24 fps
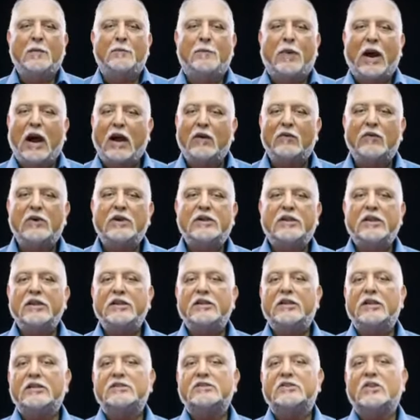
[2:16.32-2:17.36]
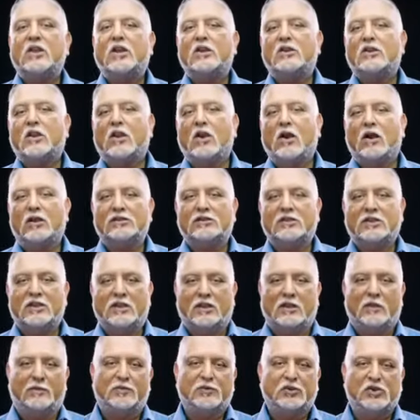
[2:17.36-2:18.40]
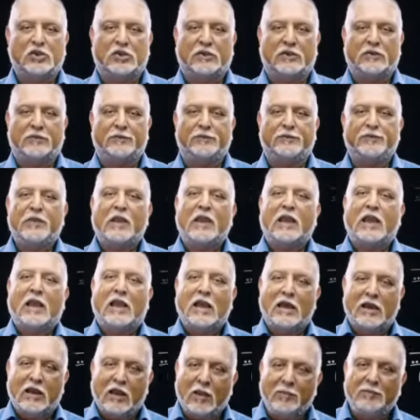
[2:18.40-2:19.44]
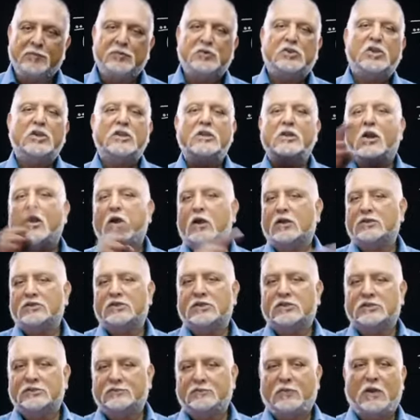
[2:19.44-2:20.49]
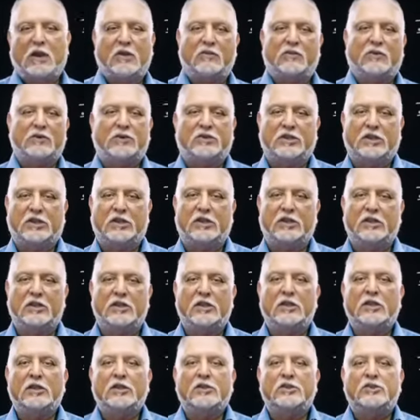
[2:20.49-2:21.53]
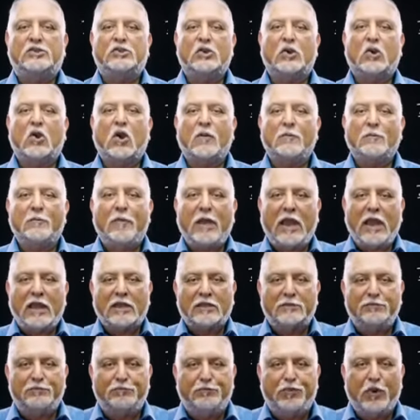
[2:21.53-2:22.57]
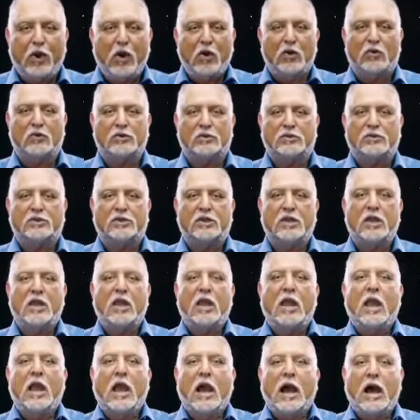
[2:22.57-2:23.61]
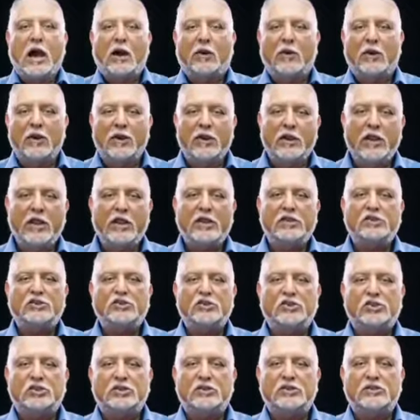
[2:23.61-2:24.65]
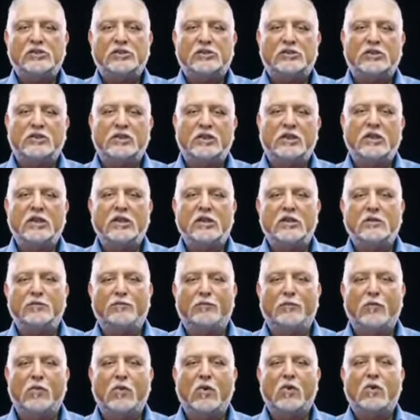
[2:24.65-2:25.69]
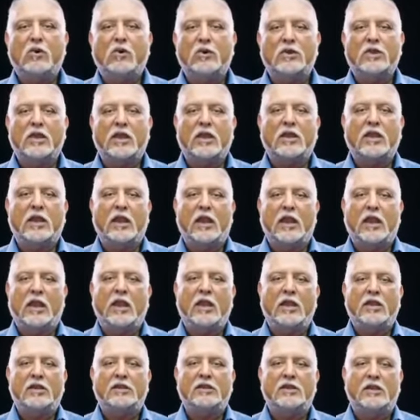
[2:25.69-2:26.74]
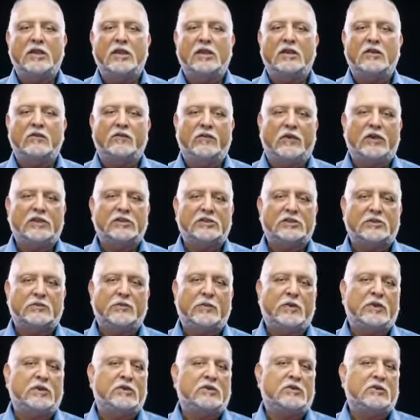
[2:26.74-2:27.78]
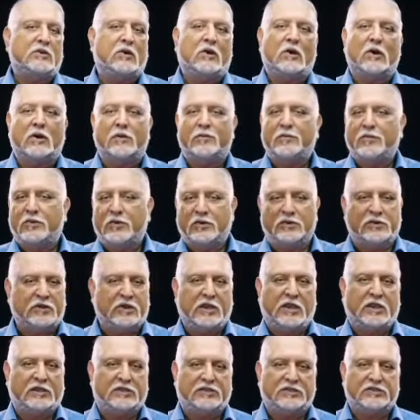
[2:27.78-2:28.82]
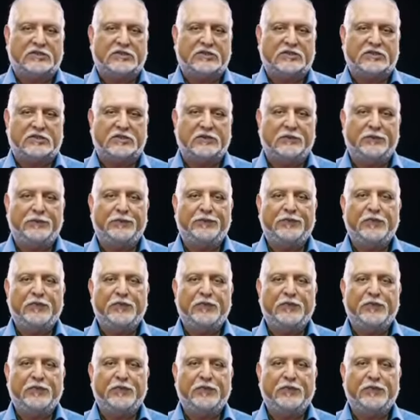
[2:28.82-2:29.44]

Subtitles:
Poverty does not cause corruption. Corruption causes poverty. To combat both, our nations need more than aid, investment, or protests.